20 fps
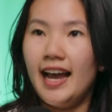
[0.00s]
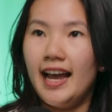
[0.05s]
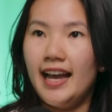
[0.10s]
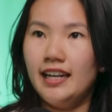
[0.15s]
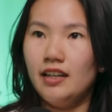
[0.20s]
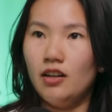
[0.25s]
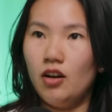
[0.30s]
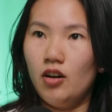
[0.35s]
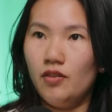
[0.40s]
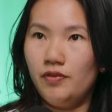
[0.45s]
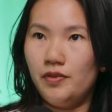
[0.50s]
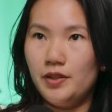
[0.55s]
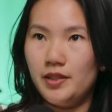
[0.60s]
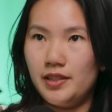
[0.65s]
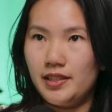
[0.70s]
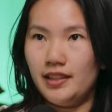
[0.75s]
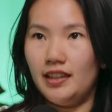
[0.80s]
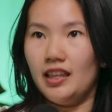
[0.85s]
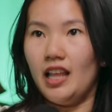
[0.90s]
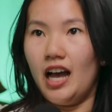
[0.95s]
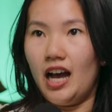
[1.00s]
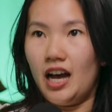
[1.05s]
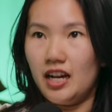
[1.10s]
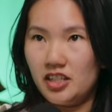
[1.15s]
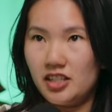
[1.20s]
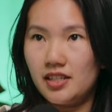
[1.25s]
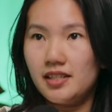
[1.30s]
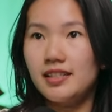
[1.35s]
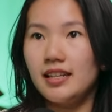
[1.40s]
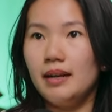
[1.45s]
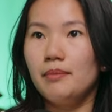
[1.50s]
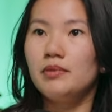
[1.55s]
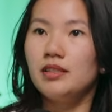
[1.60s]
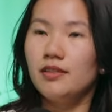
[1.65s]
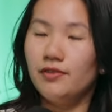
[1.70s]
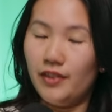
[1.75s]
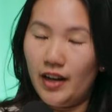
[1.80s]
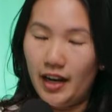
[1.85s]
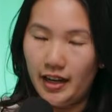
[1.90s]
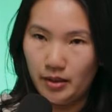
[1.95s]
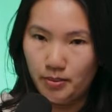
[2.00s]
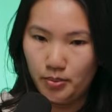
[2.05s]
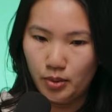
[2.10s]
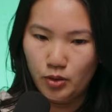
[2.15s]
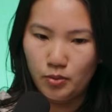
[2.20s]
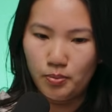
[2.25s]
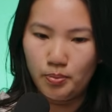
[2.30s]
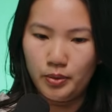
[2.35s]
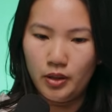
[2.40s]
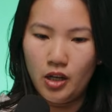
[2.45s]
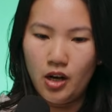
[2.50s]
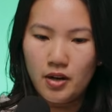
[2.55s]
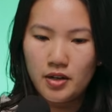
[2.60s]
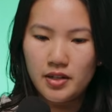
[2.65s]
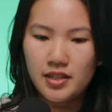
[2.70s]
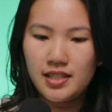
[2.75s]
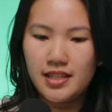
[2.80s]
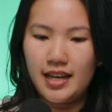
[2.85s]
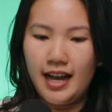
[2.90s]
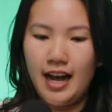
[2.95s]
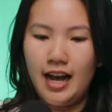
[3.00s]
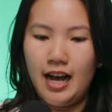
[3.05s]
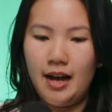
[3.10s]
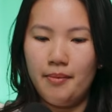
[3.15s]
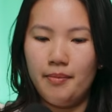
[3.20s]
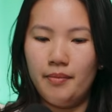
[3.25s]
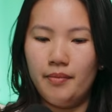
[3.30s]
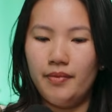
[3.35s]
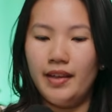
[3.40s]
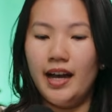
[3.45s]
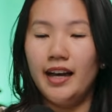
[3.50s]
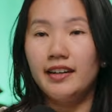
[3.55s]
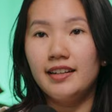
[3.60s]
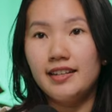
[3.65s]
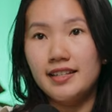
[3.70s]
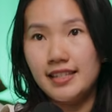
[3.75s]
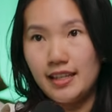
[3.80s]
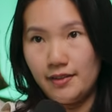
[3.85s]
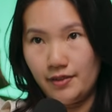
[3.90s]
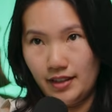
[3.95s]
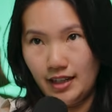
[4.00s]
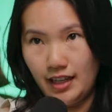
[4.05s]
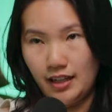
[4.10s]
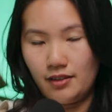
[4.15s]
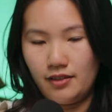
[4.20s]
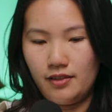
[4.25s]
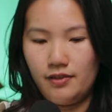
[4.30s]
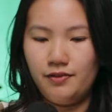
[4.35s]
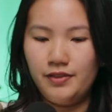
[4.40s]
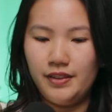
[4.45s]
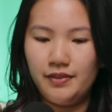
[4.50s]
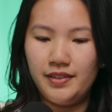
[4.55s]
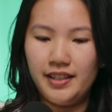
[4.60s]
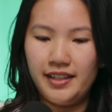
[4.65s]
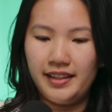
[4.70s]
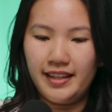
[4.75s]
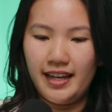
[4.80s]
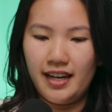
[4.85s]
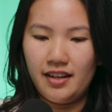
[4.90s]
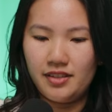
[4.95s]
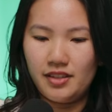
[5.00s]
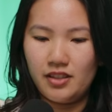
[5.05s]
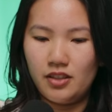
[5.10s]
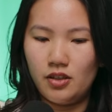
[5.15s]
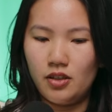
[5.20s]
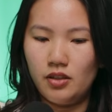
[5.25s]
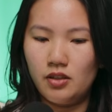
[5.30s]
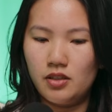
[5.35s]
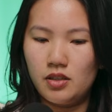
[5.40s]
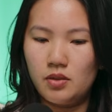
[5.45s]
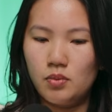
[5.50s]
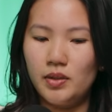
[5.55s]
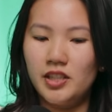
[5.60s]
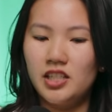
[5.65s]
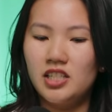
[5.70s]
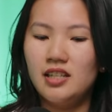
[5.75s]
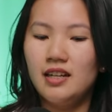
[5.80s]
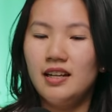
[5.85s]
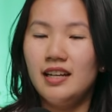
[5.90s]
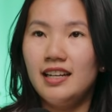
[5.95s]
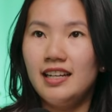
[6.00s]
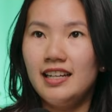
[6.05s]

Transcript: and offers large subdividable blocks under $750,000, which